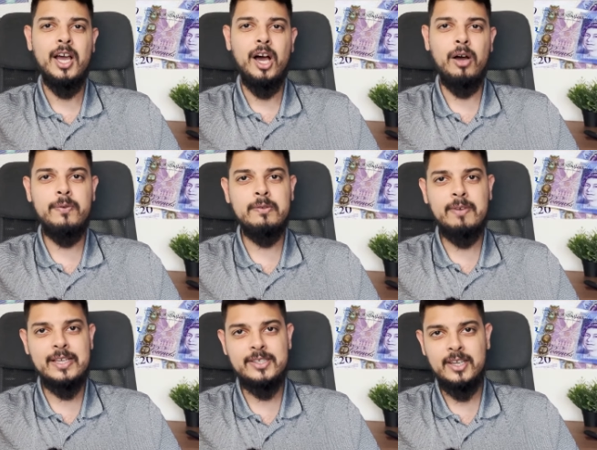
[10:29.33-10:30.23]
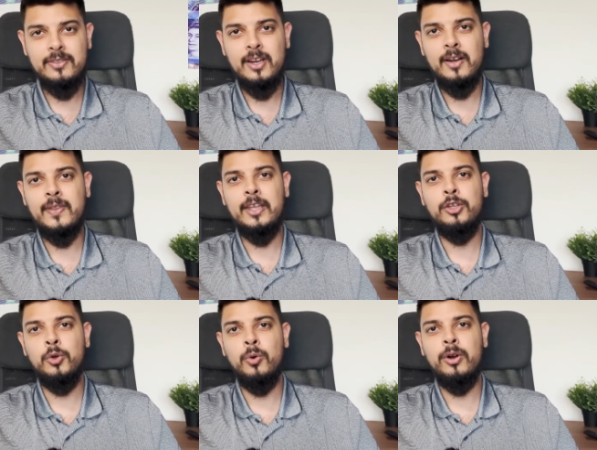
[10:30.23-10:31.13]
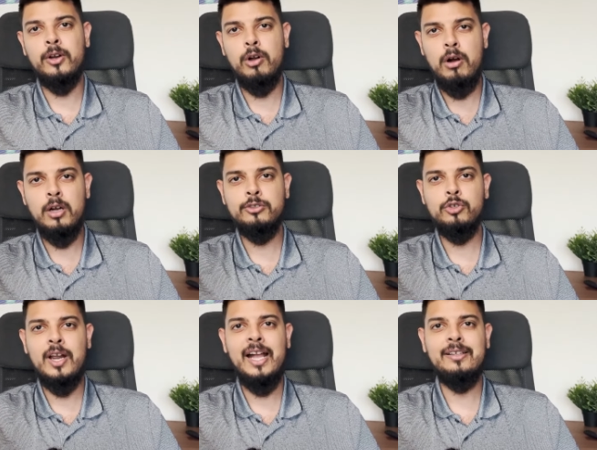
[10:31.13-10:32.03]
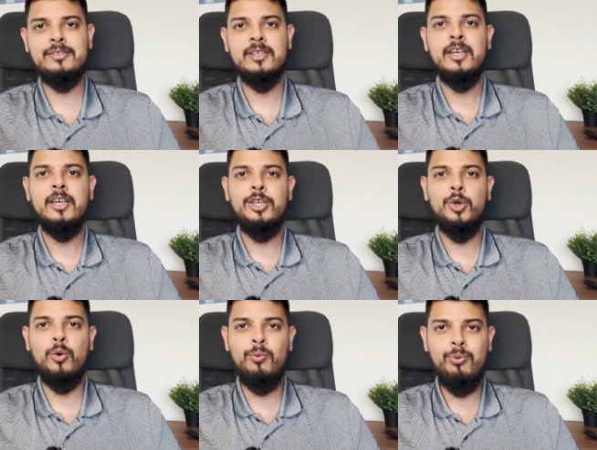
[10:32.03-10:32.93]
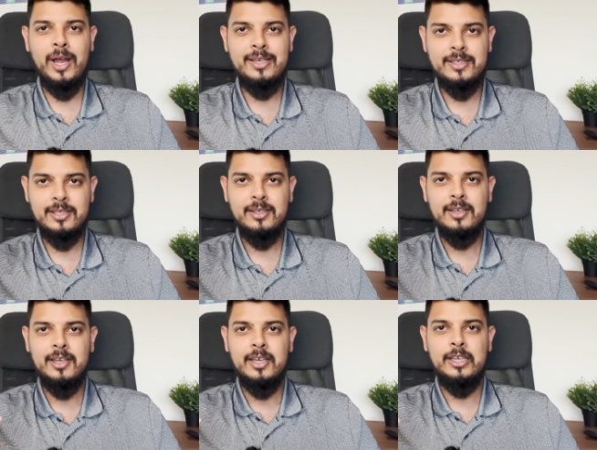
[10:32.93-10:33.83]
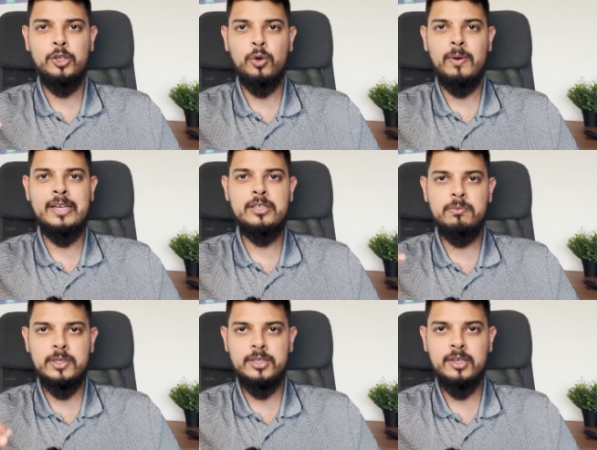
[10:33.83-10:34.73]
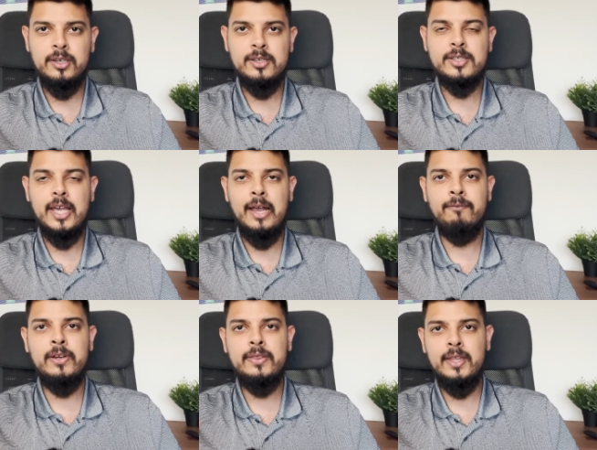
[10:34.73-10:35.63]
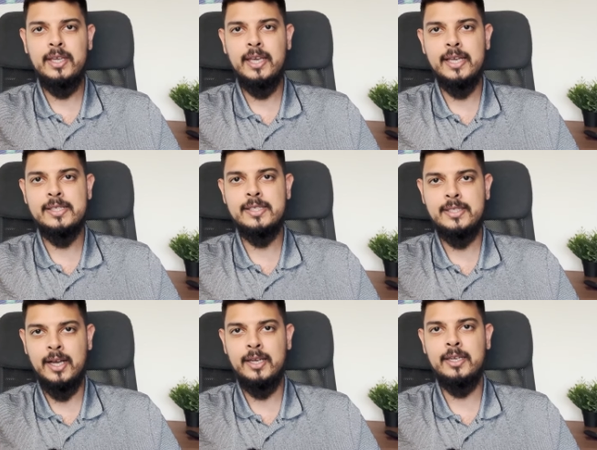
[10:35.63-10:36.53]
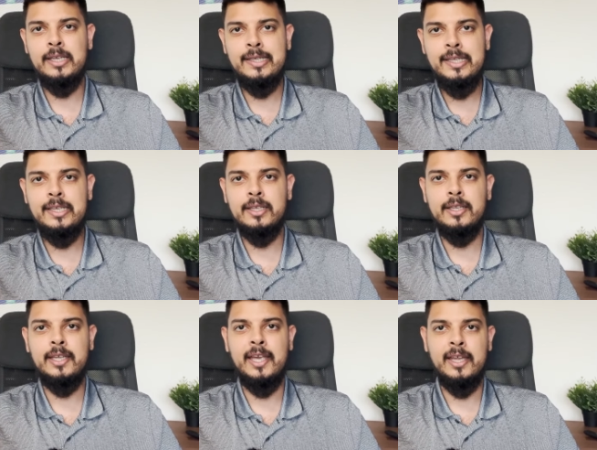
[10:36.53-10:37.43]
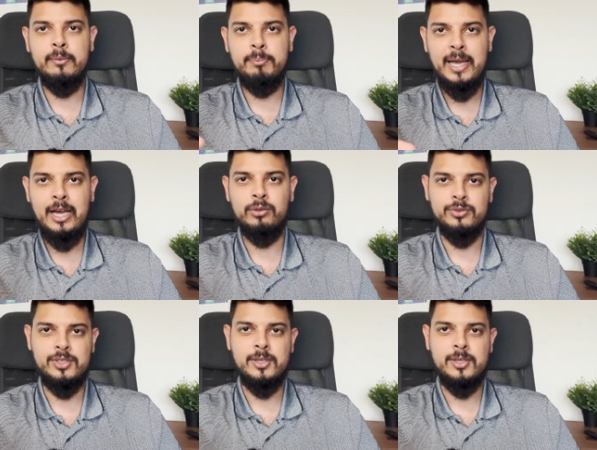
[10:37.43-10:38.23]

of investing there that your contracts, your rent, your rental returns, everything is done legally in pounds.